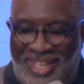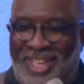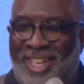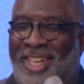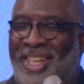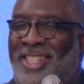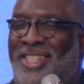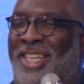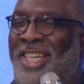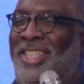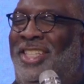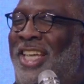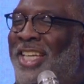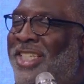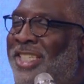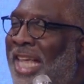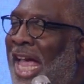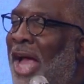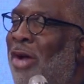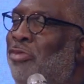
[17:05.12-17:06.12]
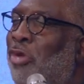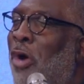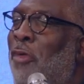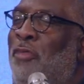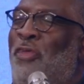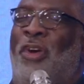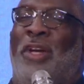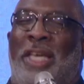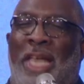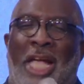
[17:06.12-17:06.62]
She's a
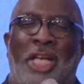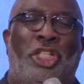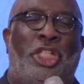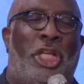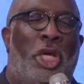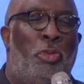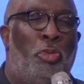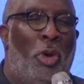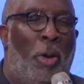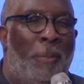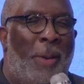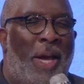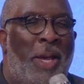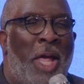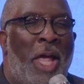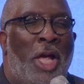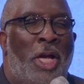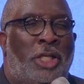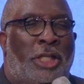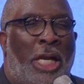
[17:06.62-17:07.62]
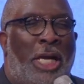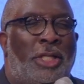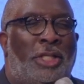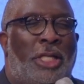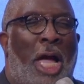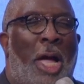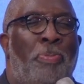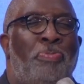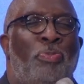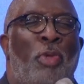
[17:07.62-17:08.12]
Syrophoenician woman. She's
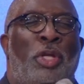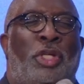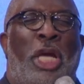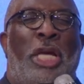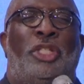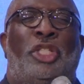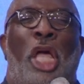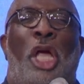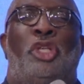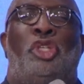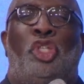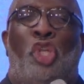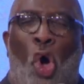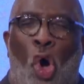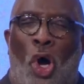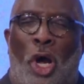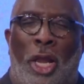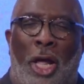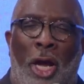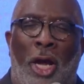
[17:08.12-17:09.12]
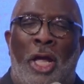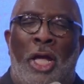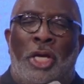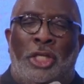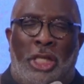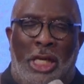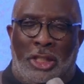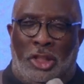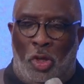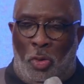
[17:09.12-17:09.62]
a daughter.
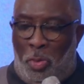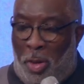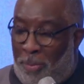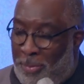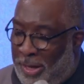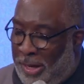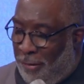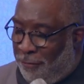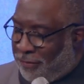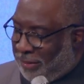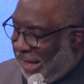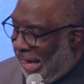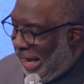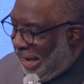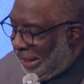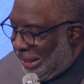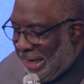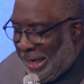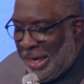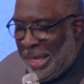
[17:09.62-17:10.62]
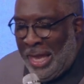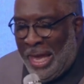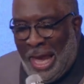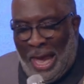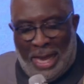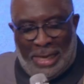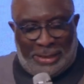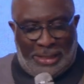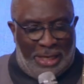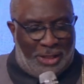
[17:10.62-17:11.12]
She's a woman of Canaan.
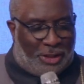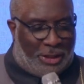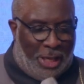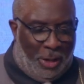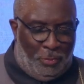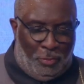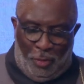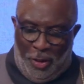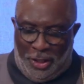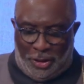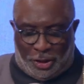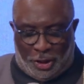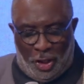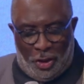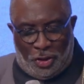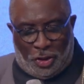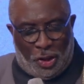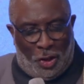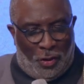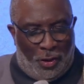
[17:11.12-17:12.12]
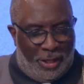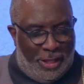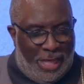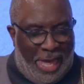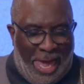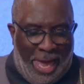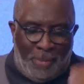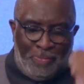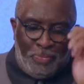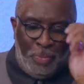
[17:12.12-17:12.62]
I did some research on
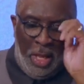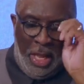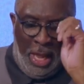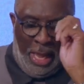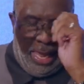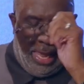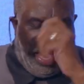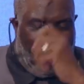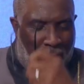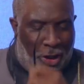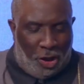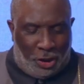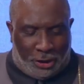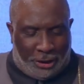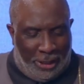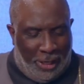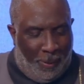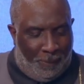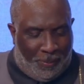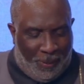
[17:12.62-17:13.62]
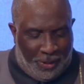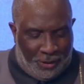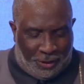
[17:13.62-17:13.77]
that. I looked it up in